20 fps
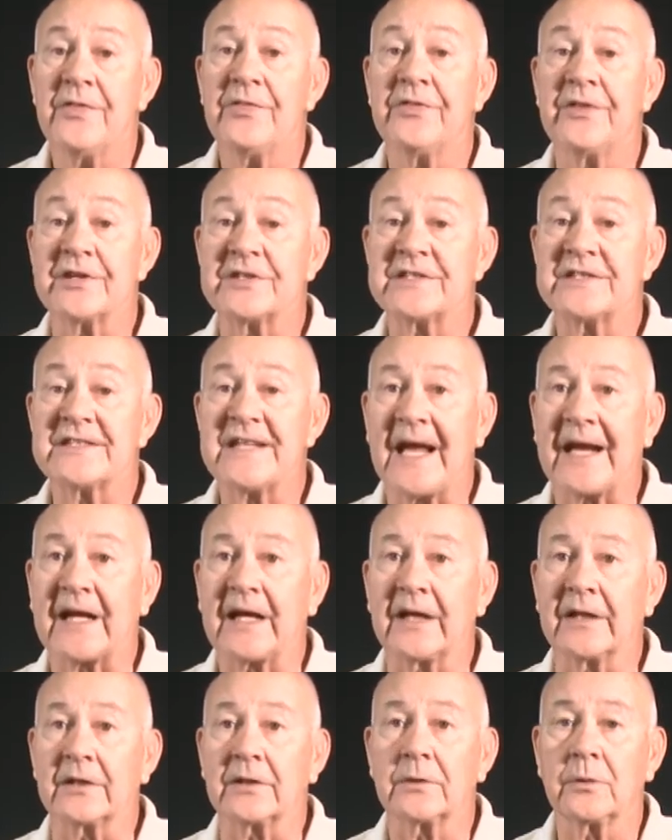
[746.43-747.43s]
the
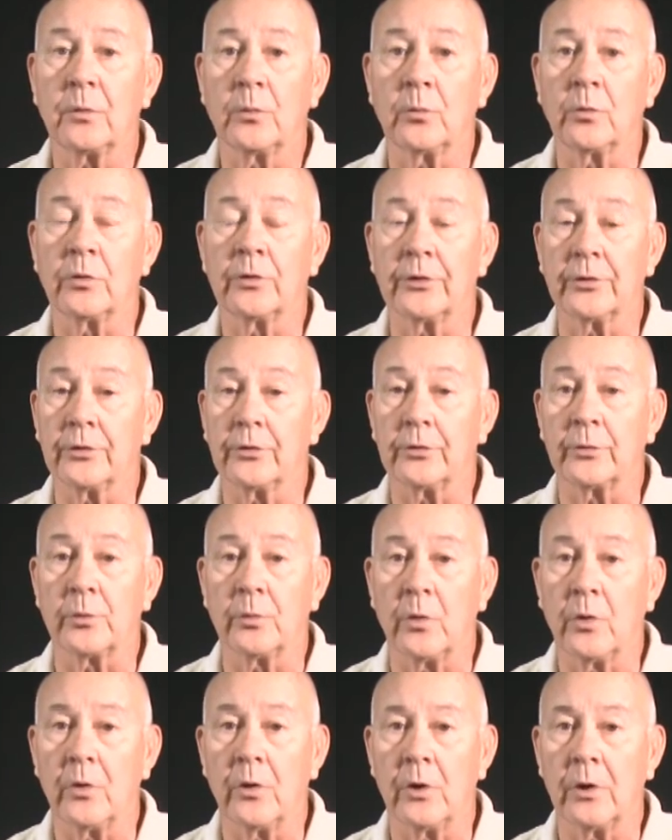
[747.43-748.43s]
Second World
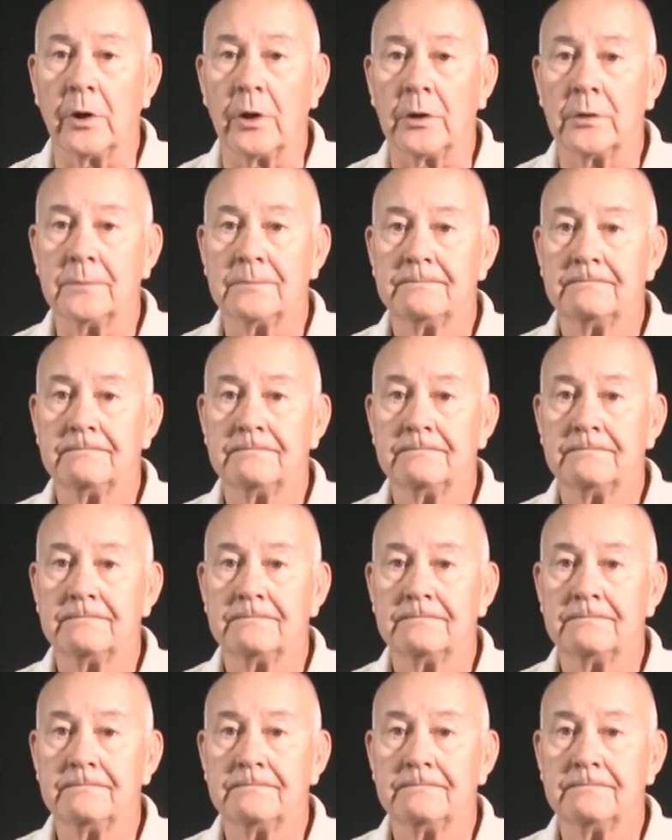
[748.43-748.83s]
War.